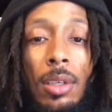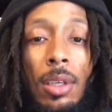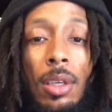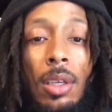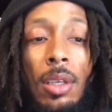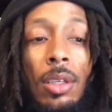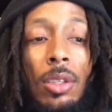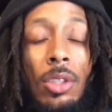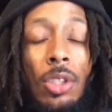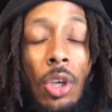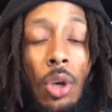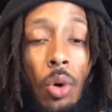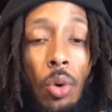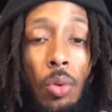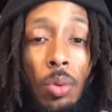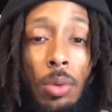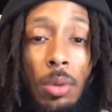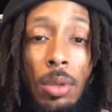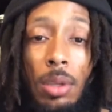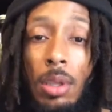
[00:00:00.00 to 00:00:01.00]
So
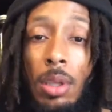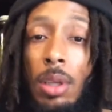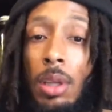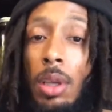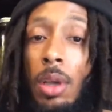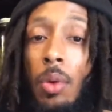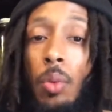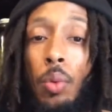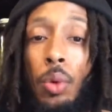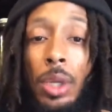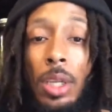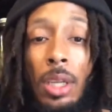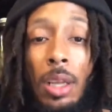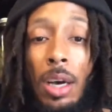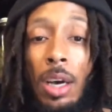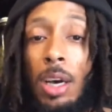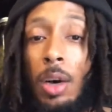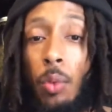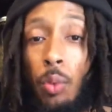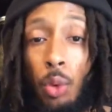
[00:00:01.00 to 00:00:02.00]
with
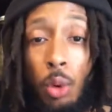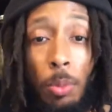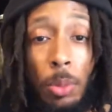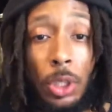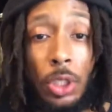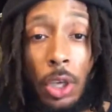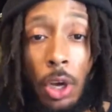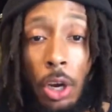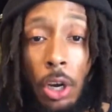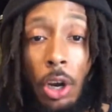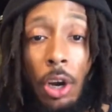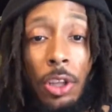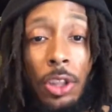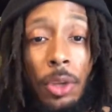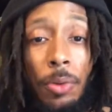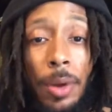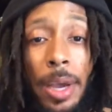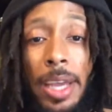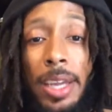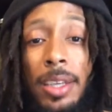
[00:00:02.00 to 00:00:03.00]
rheumatoid
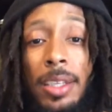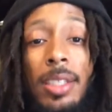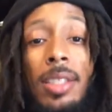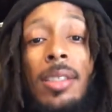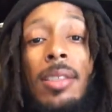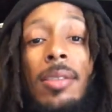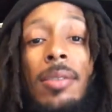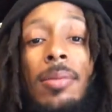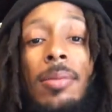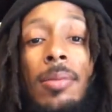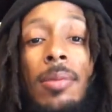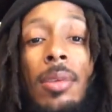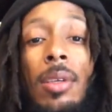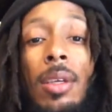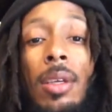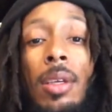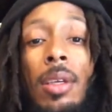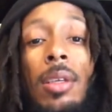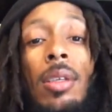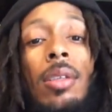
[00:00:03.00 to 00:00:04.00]
arthritis,
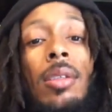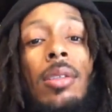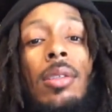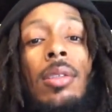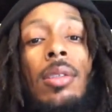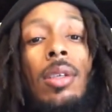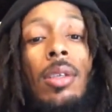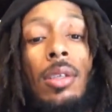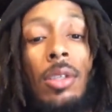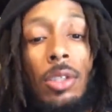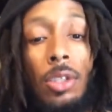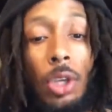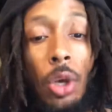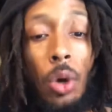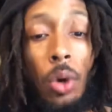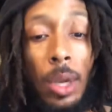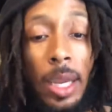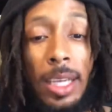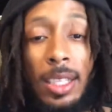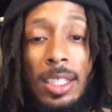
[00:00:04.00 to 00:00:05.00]
so
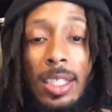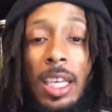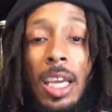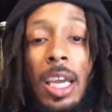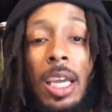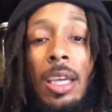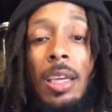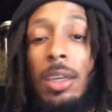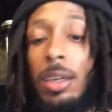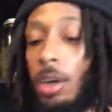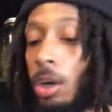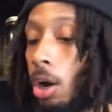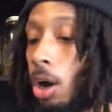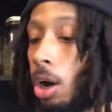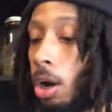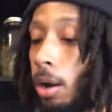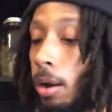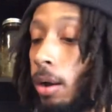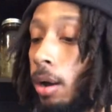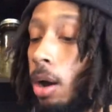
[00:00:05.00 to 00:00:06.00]
let's say
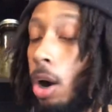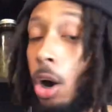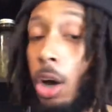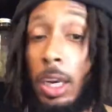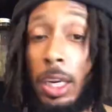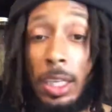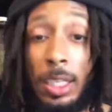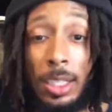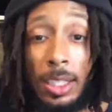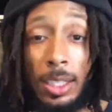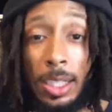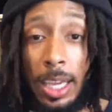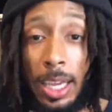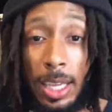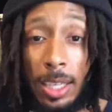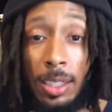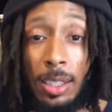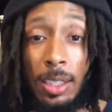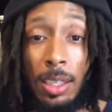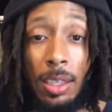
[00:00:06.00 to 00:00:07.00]
all of these
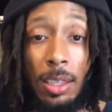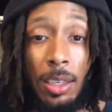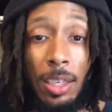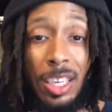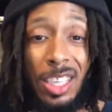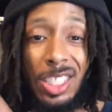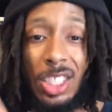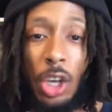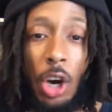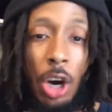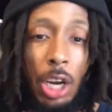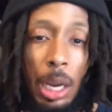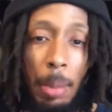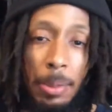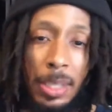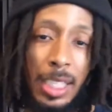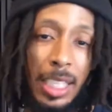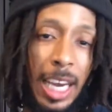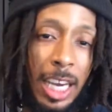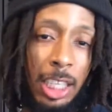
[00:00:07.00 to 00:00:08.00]
things gets caught up
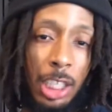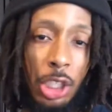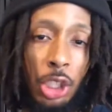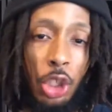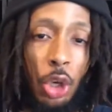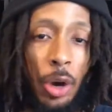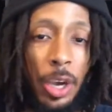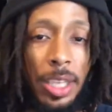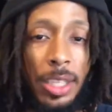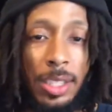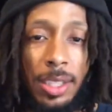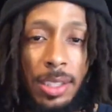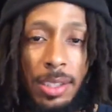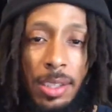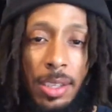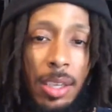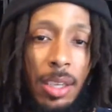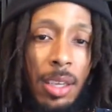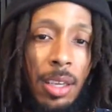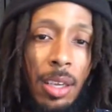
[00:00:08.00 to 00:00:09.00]
inside your joints.
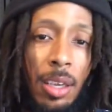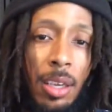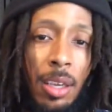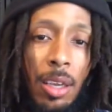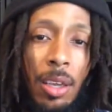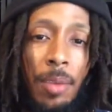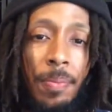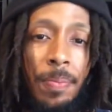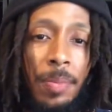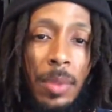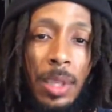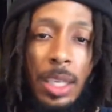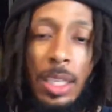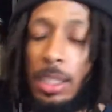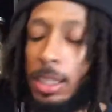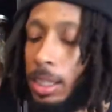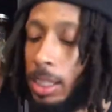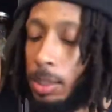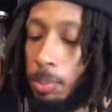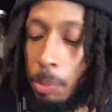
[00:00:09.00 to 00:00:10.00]

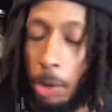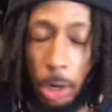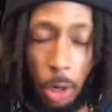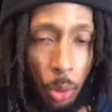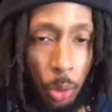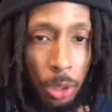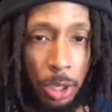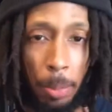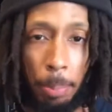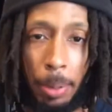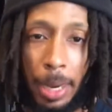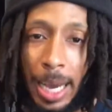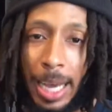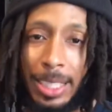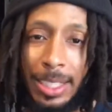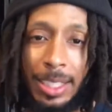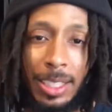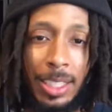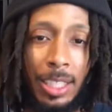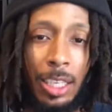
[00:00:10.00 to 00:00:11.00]
These mineral
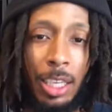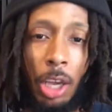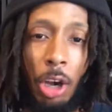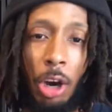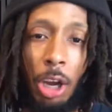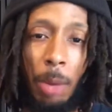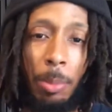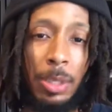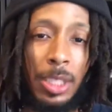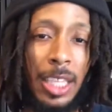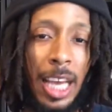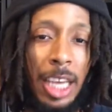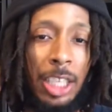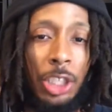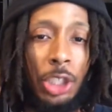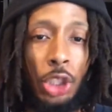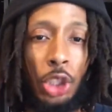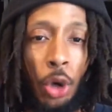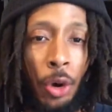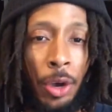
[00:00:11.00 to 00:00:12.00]
deposits get caught up inside
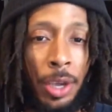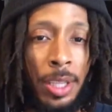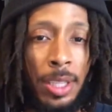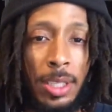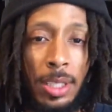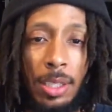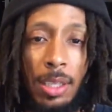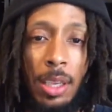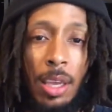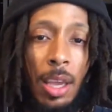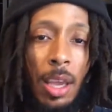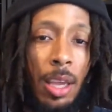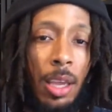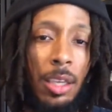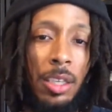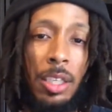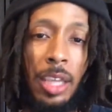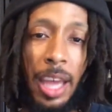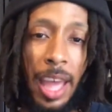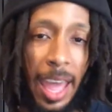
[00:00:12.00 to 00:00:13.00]
your joints.
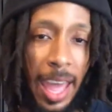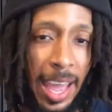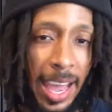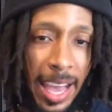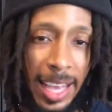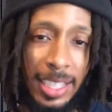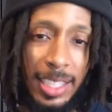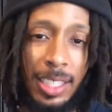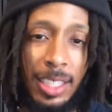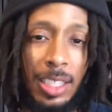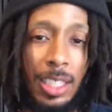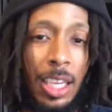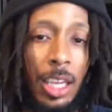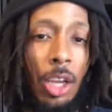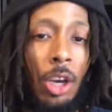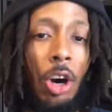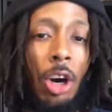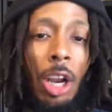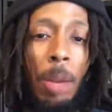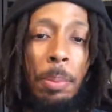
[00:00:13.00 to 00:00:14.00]
The acids get
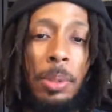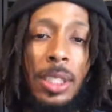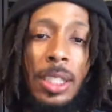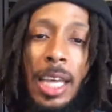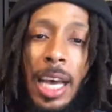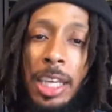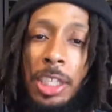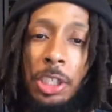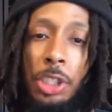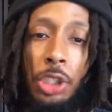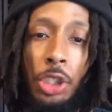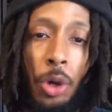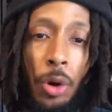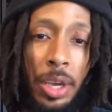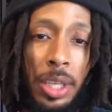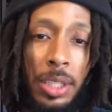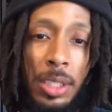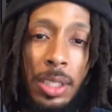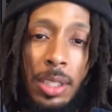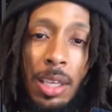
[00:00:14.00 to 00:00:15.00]
caught up inside your
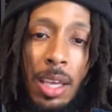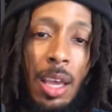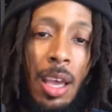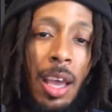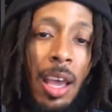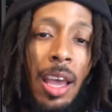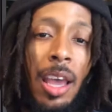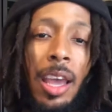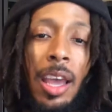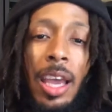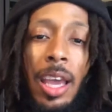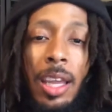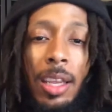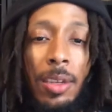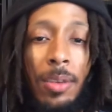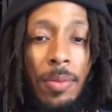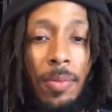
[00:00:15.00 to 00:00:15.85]
joints, and